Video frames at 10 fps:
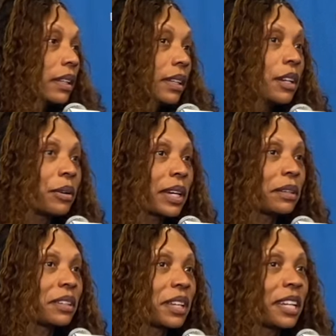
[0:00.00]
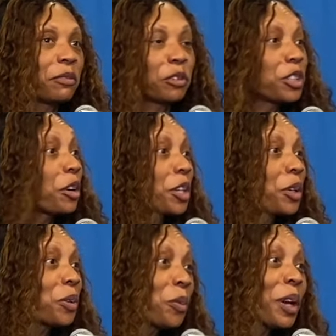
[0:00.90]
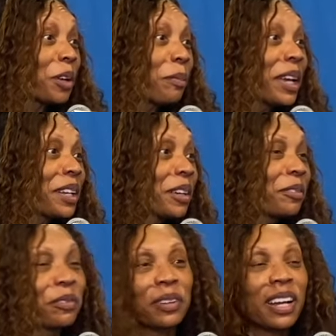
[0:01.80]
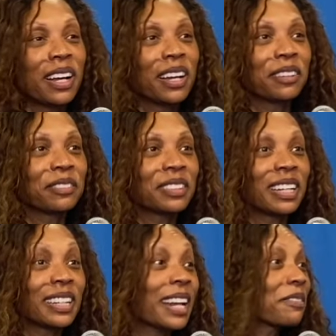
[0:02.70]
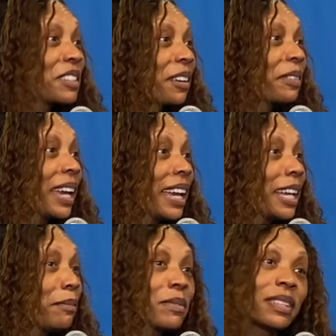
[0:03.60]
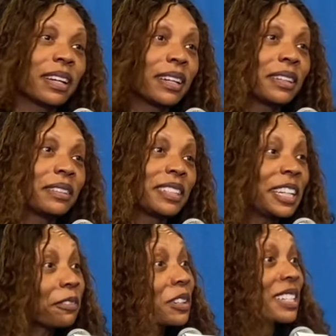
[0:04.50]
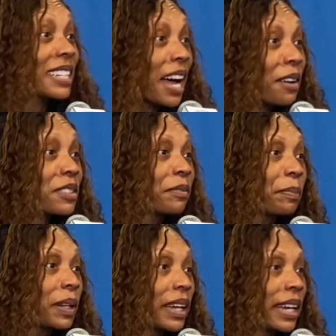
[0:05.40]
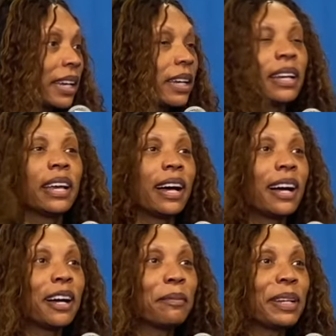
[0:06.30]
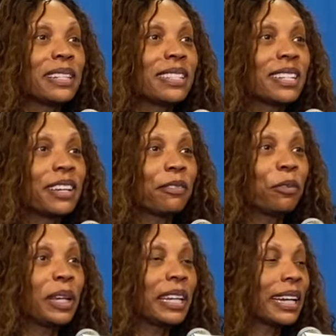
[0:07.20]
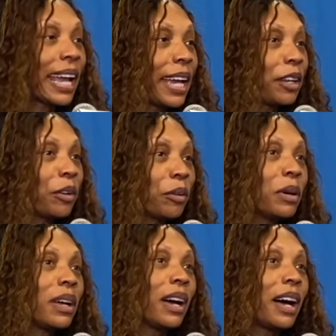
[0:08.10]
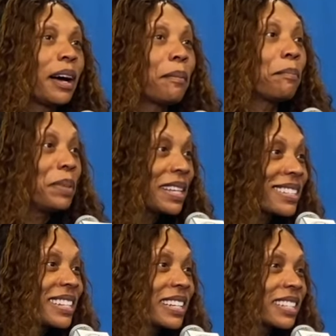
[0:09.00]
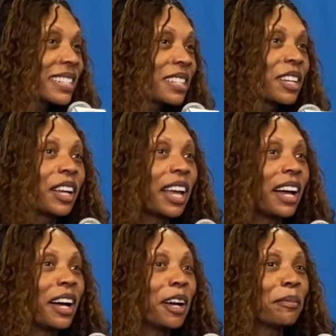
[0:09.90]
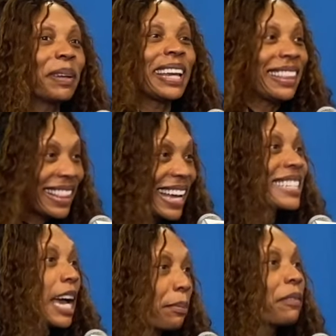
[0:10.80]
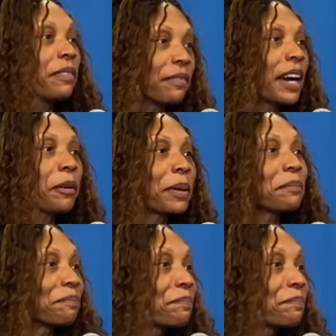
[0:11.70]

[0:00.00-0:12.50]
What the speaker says: You know, it will show you what you're made of. A lot of tough games, different styles of play, and see if we can handle business in that type of environment.